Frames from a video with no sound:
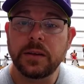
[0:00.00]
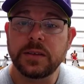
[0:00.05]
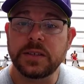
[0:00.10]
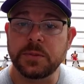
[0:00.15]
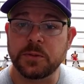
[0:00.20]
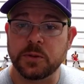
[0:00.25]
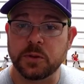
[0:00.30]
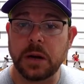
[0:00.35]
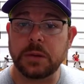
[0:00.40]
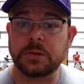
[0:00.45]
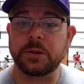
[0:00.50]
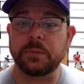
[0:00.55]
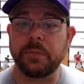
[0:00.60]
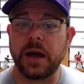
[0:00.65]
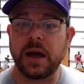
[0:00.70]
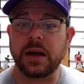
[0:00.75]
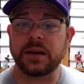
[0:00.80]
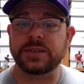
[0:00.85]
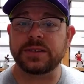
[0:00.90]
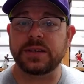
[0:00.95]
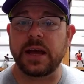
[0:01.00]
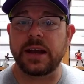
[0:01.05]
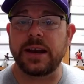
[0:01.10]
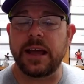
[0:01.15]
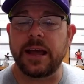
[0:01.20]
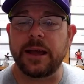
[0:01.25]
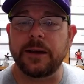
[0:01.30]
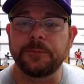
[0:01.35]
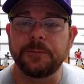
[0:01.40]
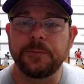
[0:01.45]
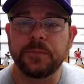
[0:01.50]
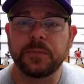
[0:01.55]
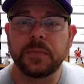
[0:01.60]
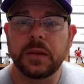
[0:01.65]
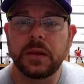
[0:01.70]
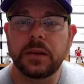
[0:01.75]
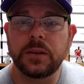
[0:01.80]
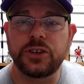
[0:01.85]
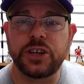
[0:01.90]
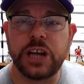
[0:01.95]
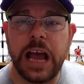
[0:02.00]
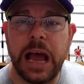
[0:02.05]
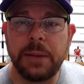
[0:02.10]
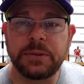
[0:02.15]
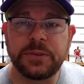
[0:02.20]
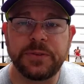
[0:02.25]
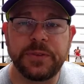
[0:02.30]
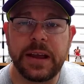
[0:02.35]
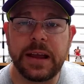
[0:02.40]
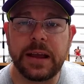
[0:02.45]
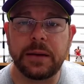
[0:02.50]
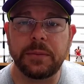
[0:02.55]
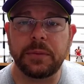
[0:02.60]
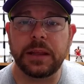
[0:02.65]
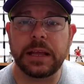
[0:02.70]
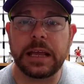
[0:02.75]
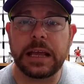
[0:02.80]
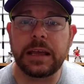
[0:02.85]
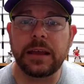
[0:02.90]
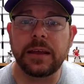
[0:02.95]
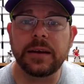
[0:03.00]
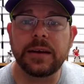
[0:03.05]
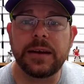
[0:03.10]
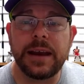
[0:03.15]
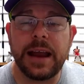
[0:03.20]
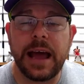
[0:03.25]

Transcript: Subscription Box Sunday. Jabs Family,